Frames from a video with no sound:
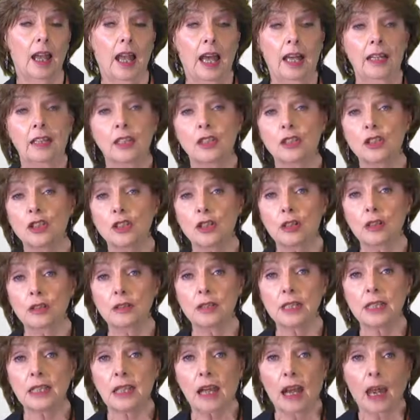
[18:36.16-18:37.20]
And it
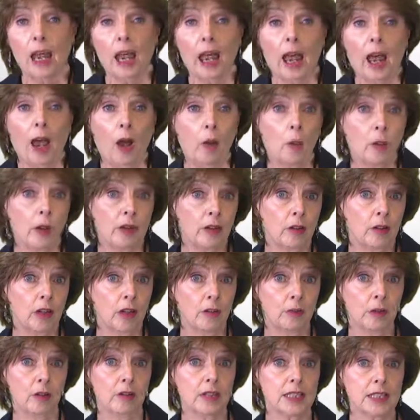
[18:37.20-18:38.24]
shows how when you
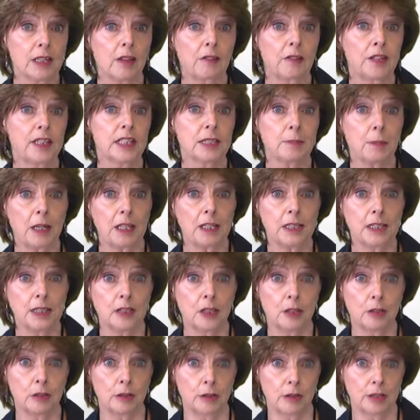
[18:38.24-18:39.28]
give yourself the space
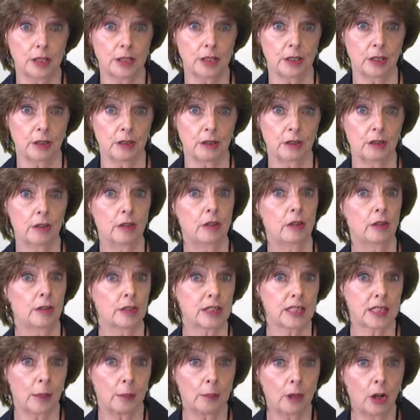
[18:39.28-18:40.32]
to do so, your
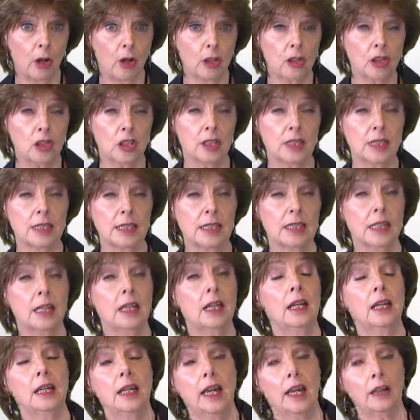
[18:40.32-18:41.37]
subconscious
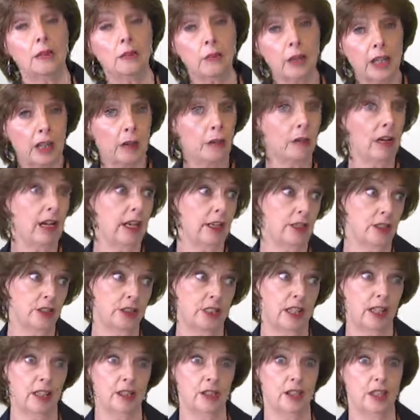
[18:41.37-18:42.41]
can rearrange
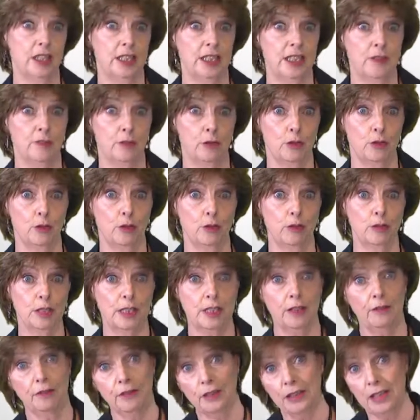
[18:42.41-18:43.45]
that chest of
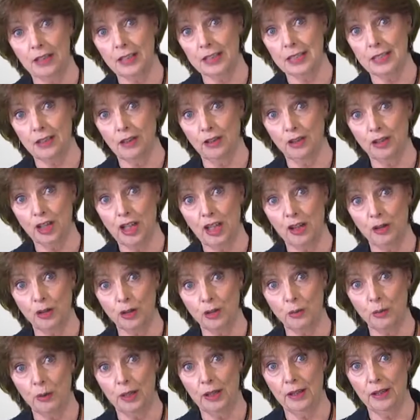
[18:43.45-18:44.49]
drawers of things not
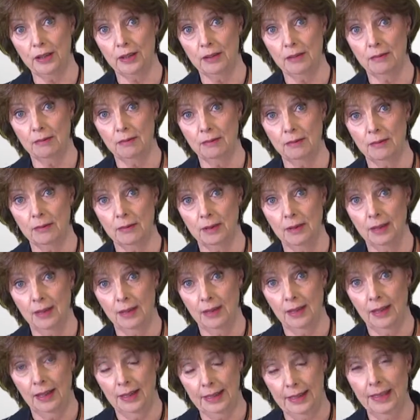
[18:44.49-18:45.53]
dealt with.
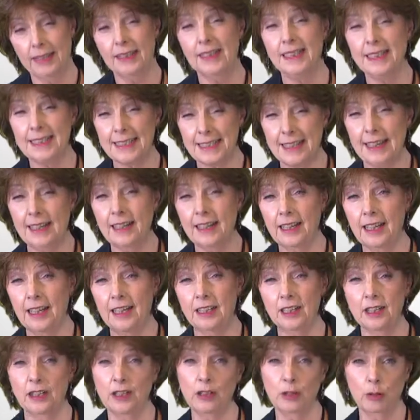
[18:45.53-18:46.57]
And it's
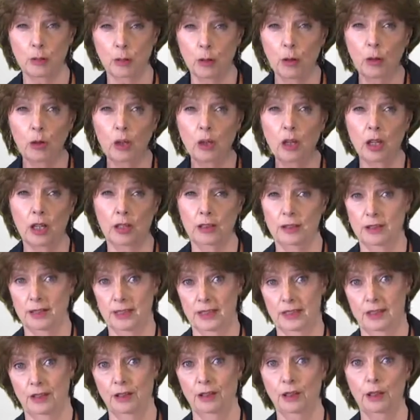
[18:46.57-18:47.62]
dedicated to all
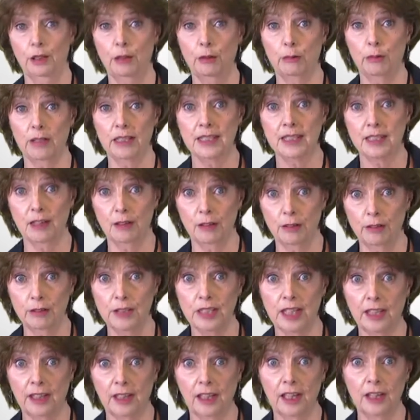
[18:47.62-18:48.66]
those who risk
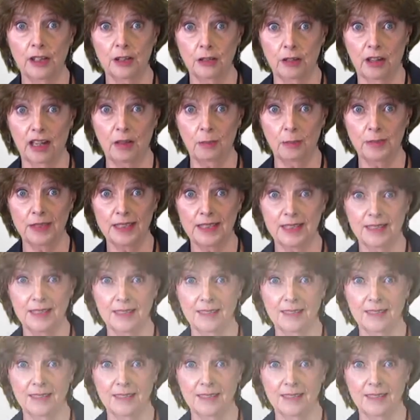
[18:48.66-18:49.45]
losing their dreams.